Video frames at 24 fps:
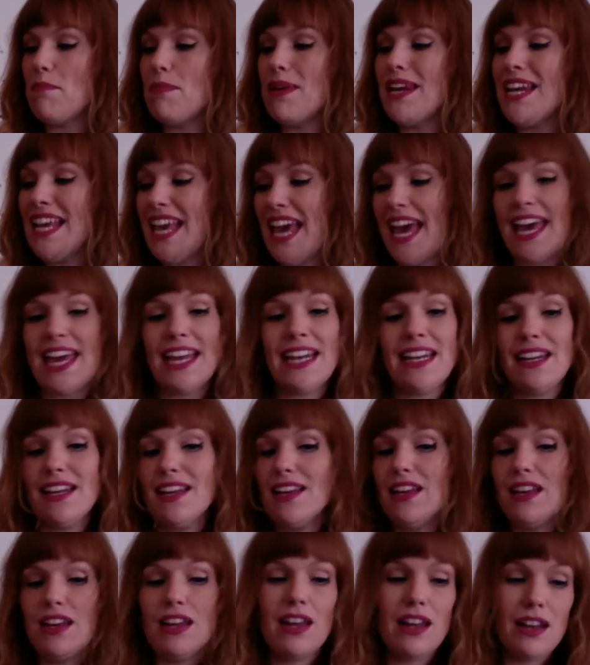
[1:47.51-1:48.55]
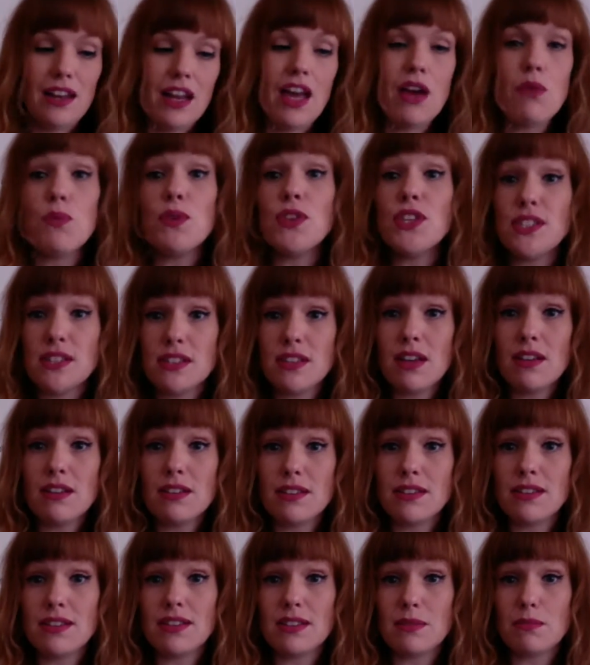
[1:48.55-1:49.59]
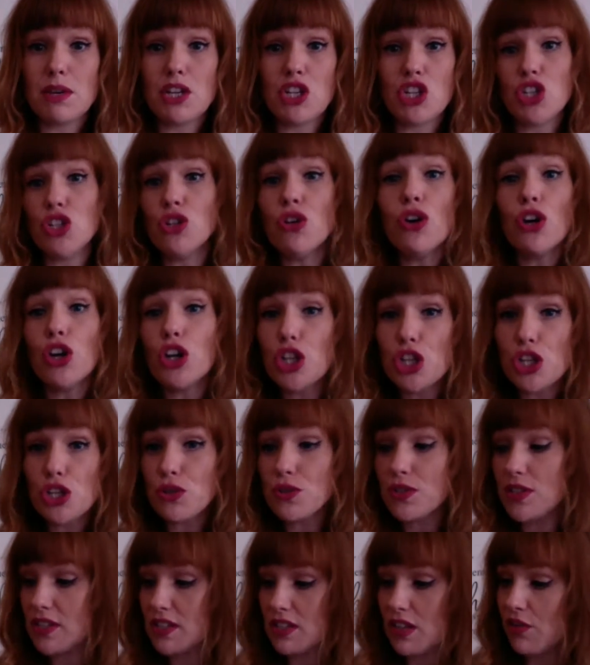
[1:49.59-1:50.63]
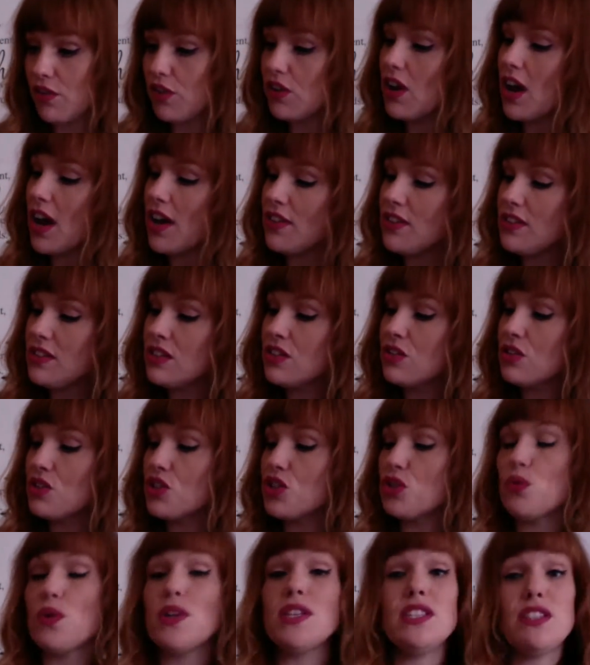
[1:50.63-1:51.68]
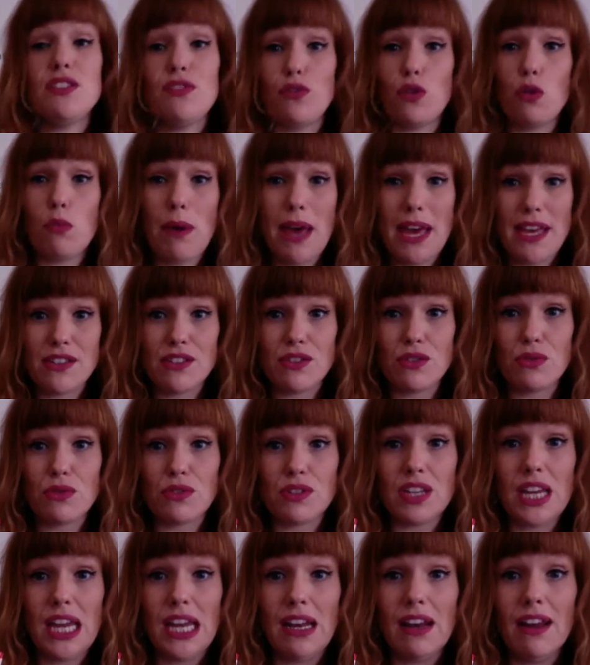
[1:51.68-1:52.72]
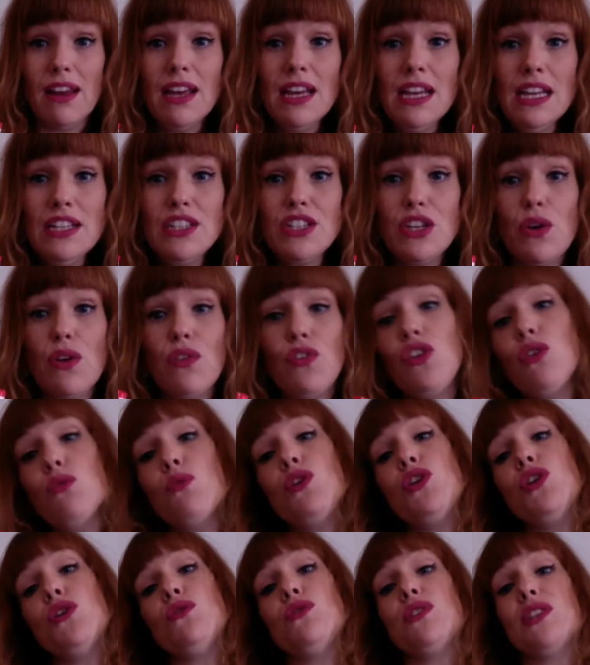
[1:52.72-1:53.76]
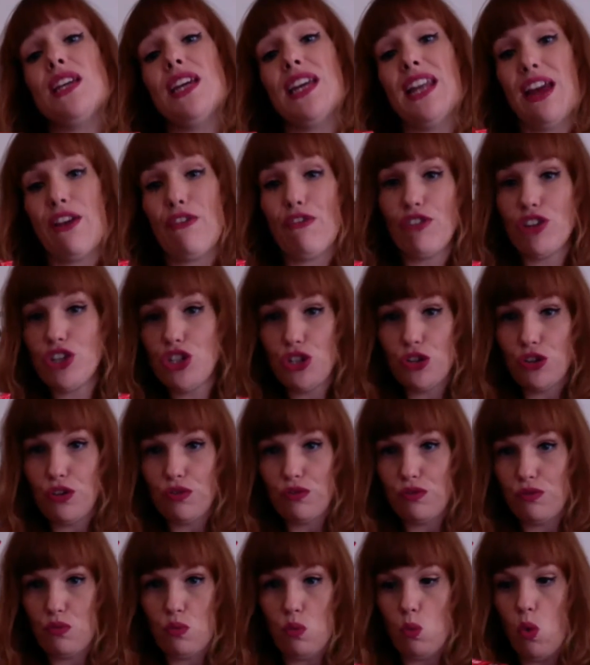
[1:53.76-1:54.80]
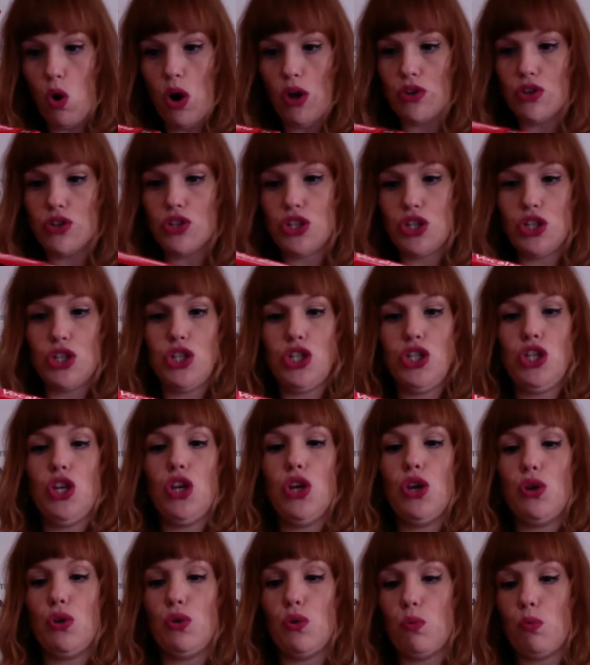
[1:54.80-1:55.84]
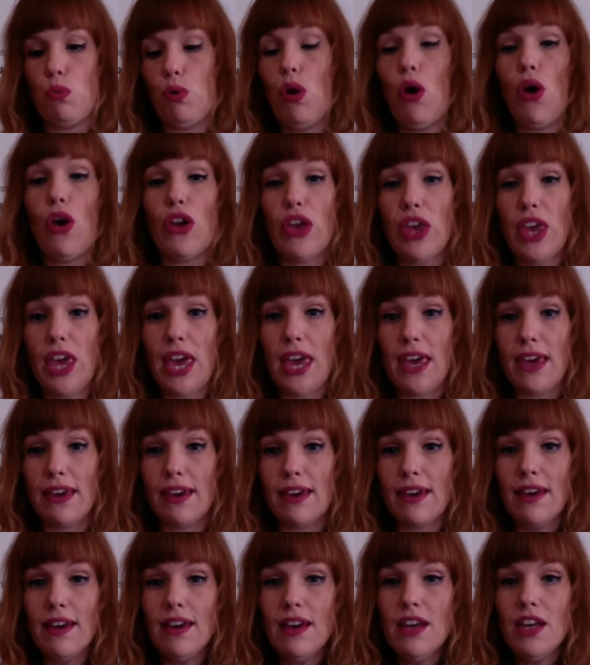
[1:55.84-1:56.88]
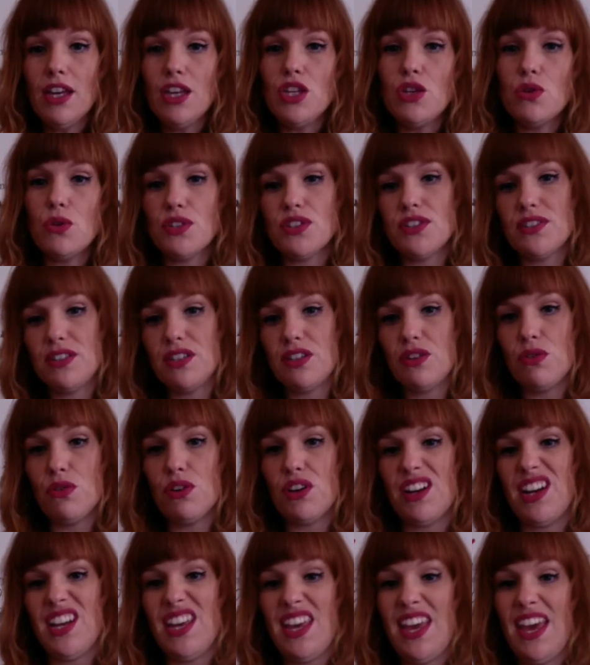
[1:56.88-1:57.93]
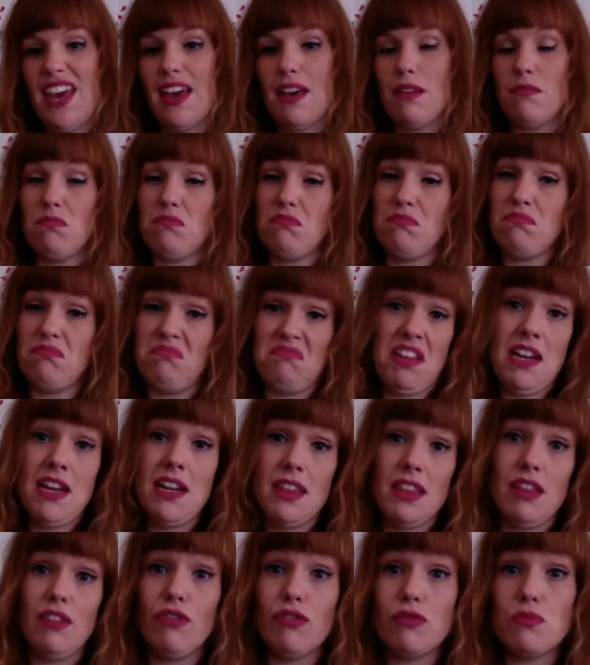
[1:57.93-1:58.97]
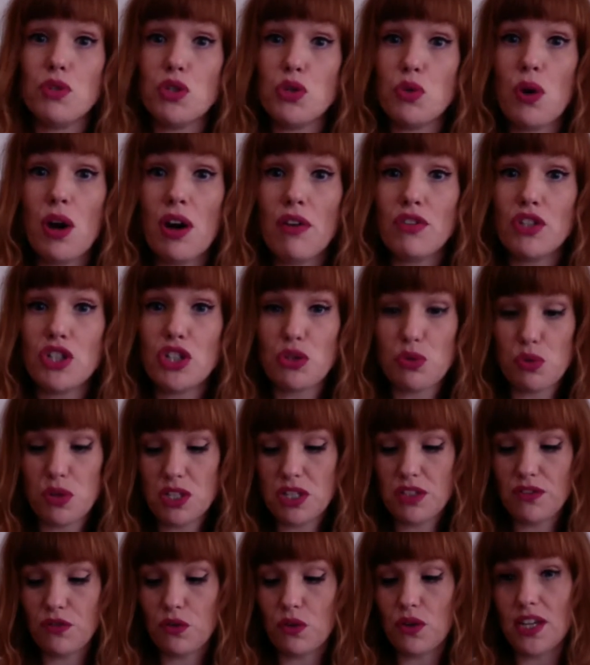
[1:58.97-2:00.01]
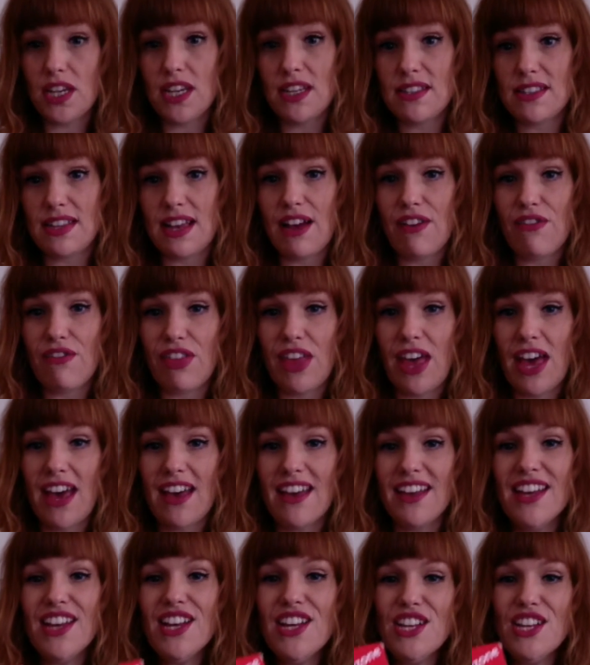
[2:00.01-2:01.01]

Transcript: But again, like with the Sanderson's mix, you're not going to use this overnight. This has got 24 pastels in. So if you were using an average of one to two per gig, you are still going to get anything from 12 to 24 gigs out of that.